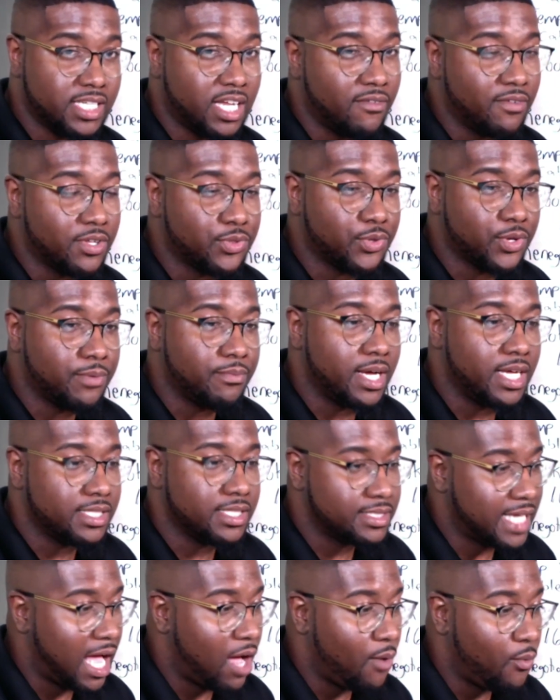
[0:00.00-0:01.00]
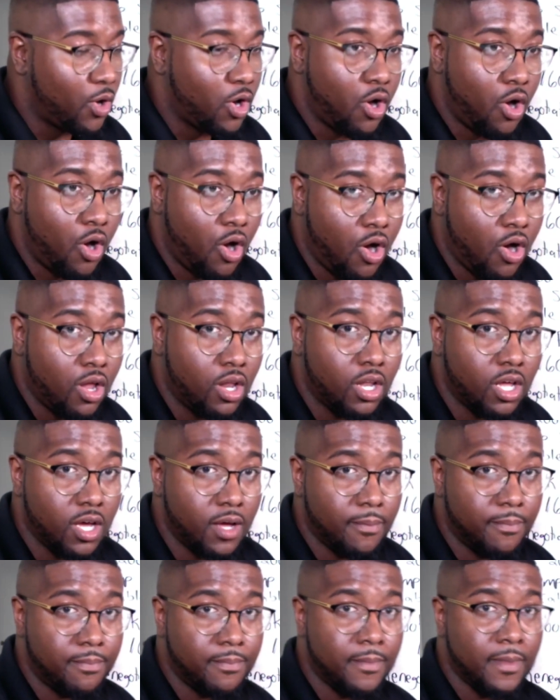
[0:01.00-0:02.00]
Every 3 months, I will call
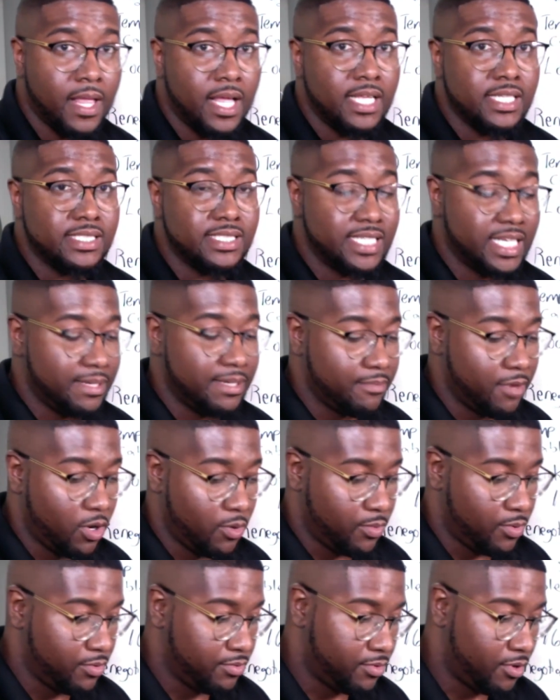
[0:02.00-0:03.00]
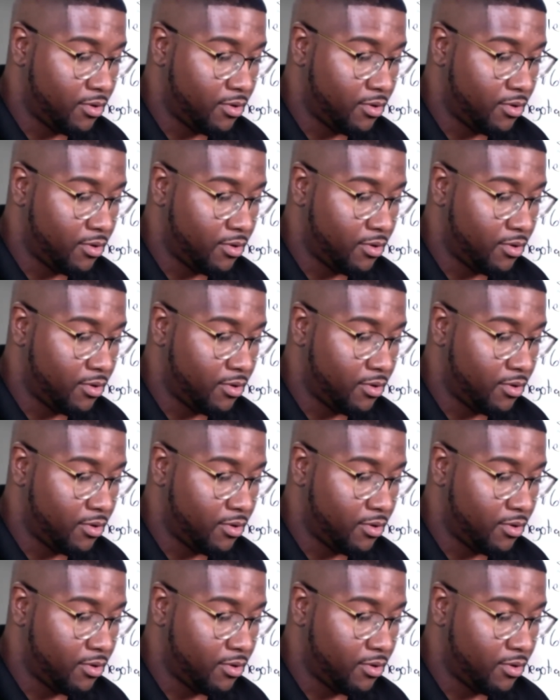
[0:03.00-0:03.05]
up T-Mobile.